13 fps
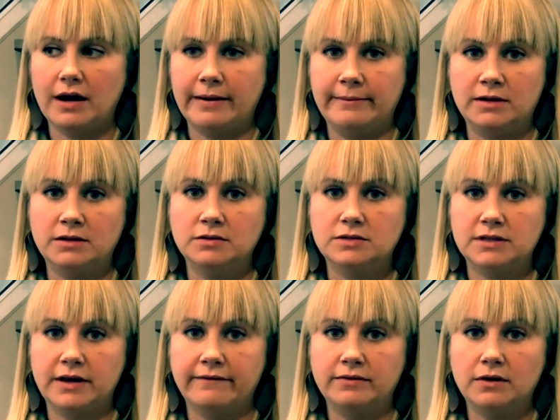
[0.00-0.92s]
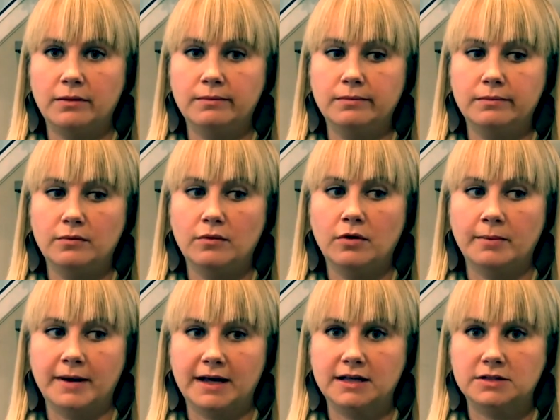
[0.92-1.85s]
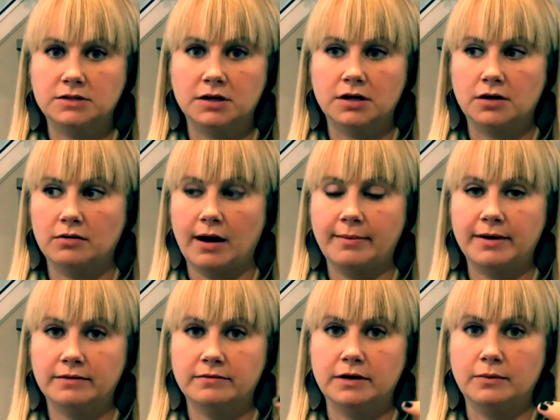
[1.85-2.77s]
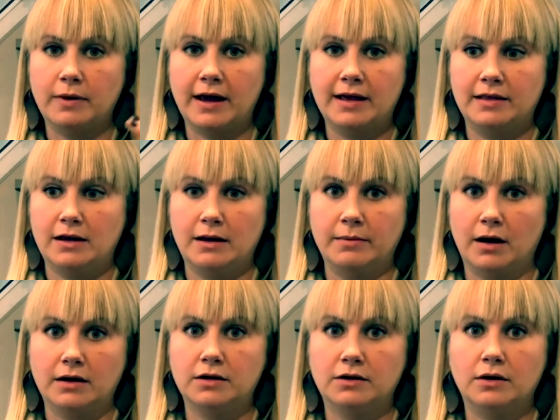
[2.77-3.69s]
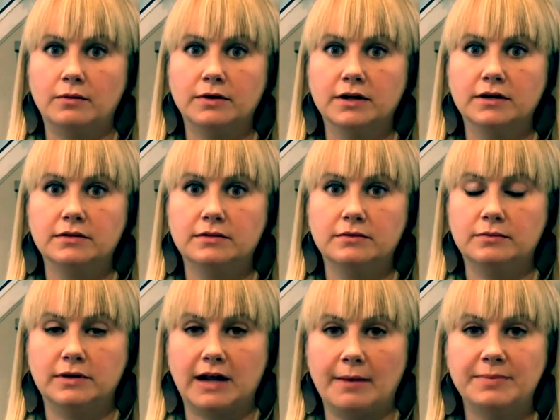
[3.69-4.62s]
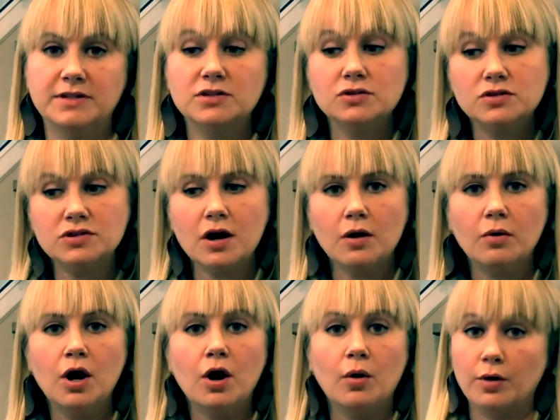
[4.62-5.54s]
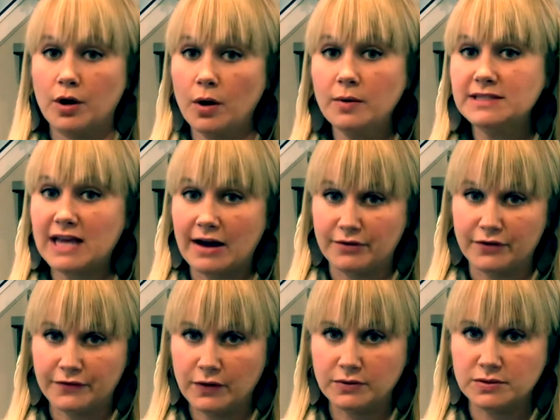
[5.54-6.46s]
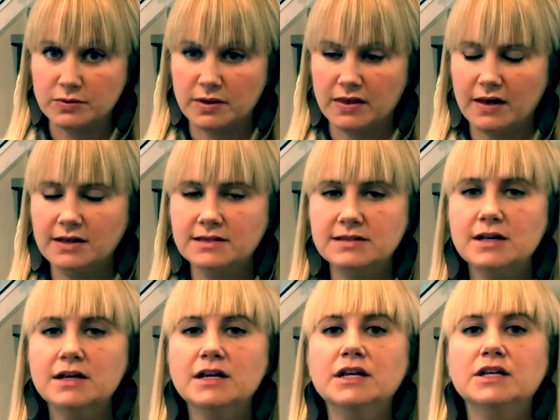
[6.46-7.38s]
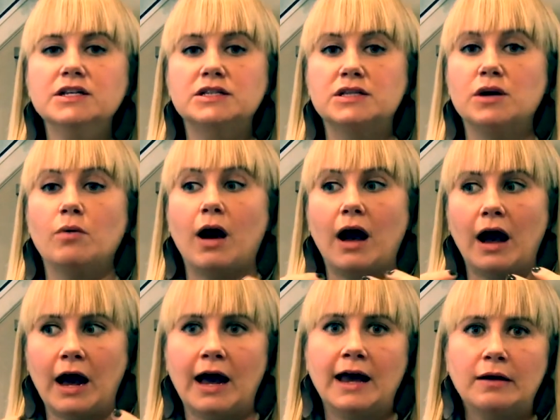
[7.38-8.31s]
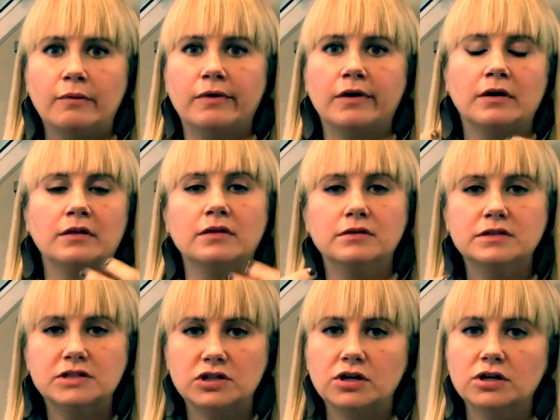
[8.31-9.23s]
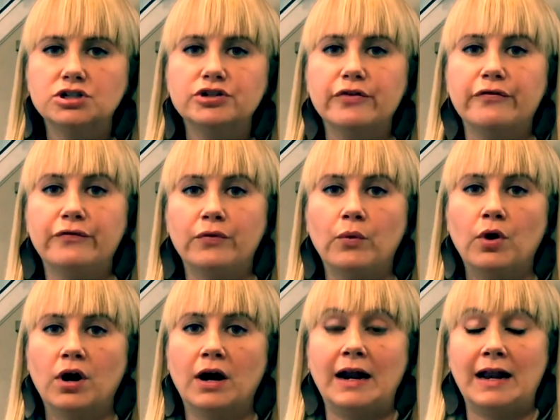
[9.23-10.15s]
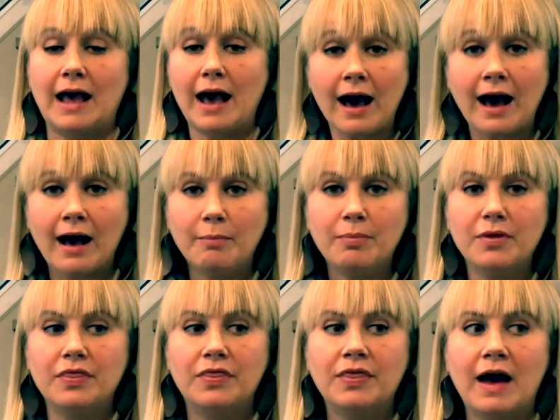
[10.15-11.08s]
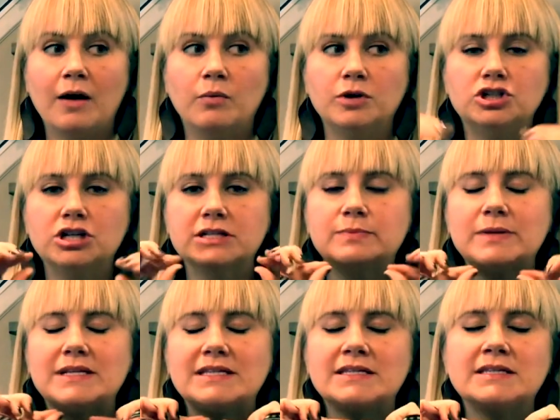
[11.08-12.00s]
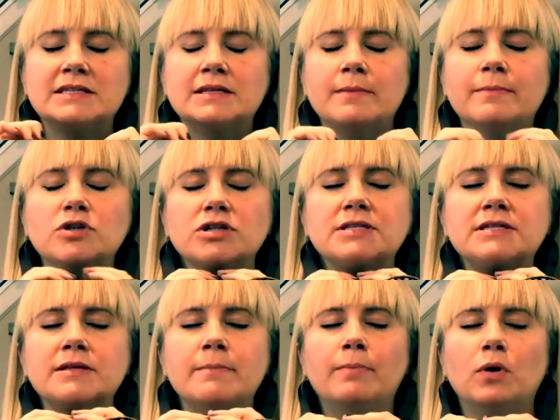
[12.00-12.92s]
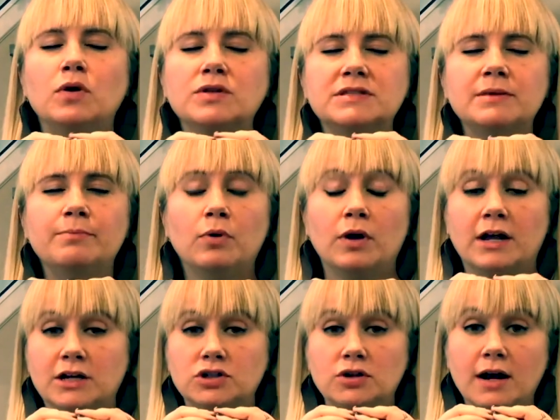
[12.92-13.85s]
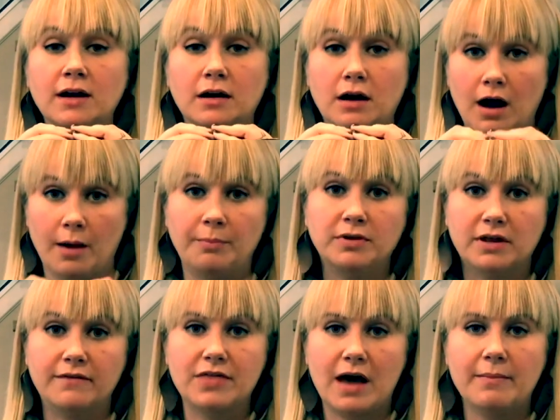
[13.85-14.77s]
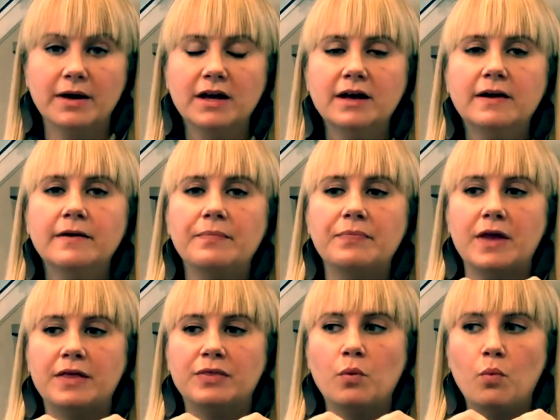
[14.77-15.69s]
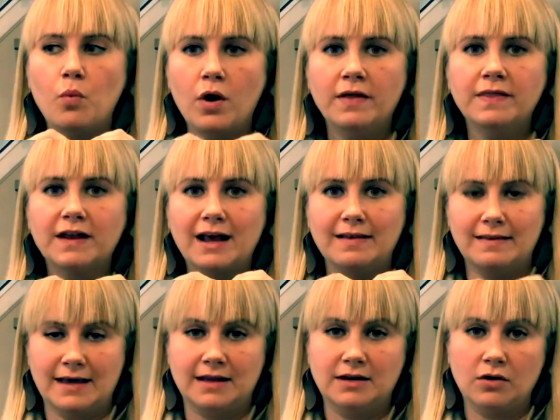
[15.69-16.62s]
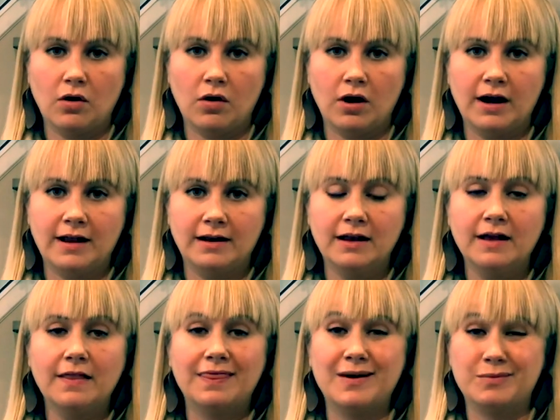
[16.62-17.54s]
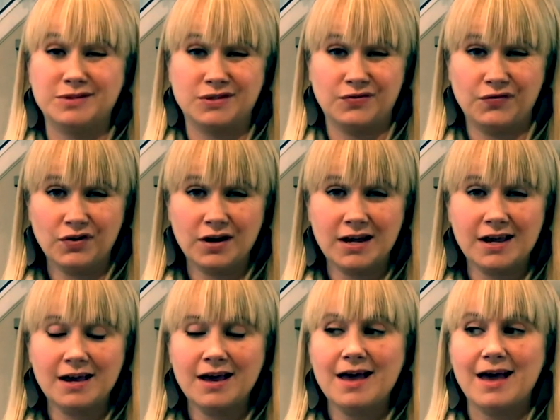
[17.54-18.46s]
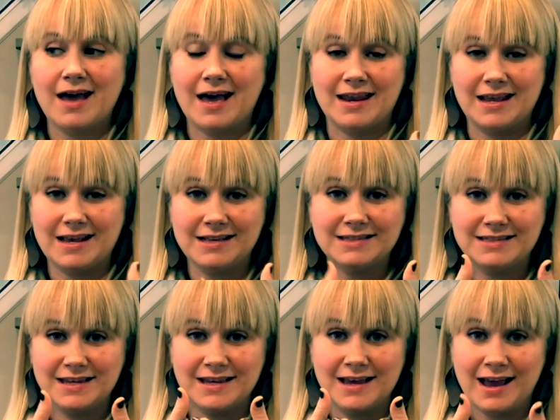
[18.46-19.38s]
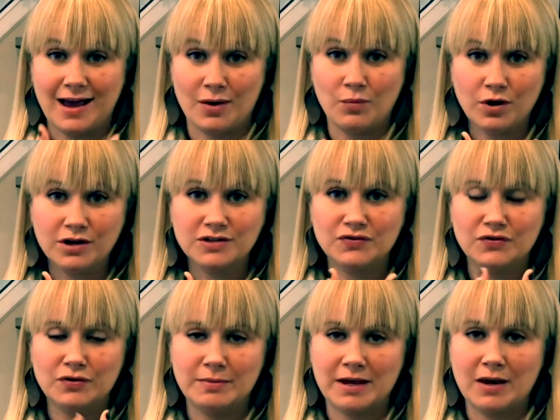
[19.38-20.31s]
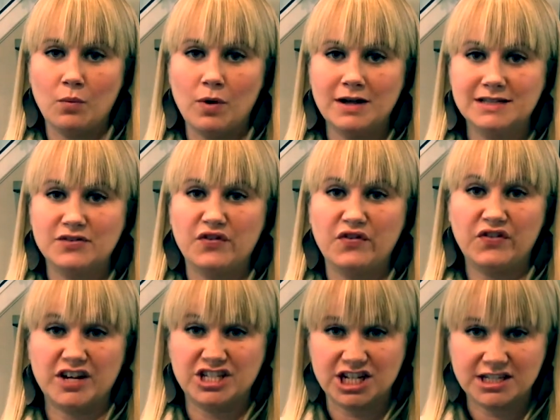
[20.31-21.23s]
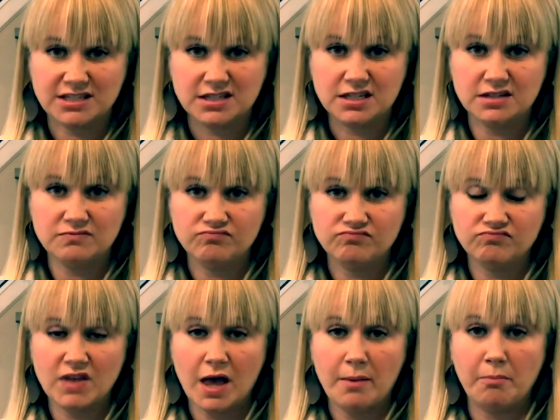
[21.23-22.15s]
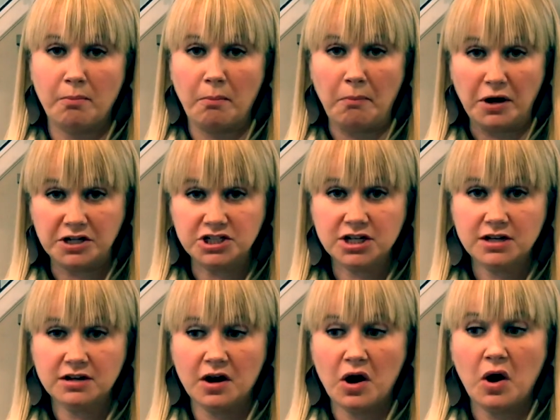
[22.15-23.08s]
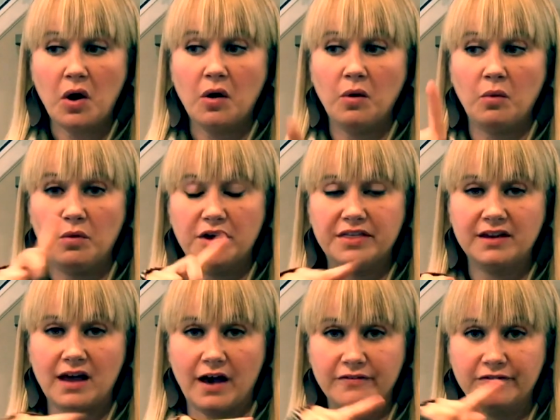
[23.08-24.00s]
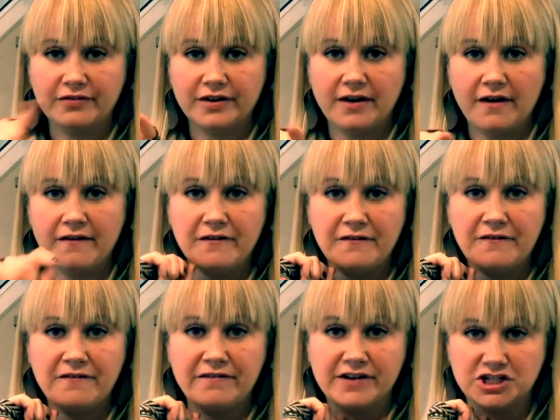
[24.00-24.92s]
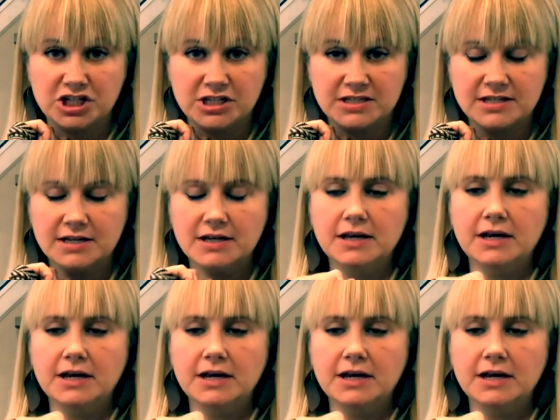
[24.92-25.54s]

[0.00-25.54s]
I'm gonna lose the envelope, or my kids are gonna grab it and run away, and then I'm not gonna know what happens. So we always have our phones with us. So I went on a little search for an app that would just be just simple. And I tried a couple of them. And the one that I landed on that was free and easy and worked for me was Fudget. Budget with an F. Fudget.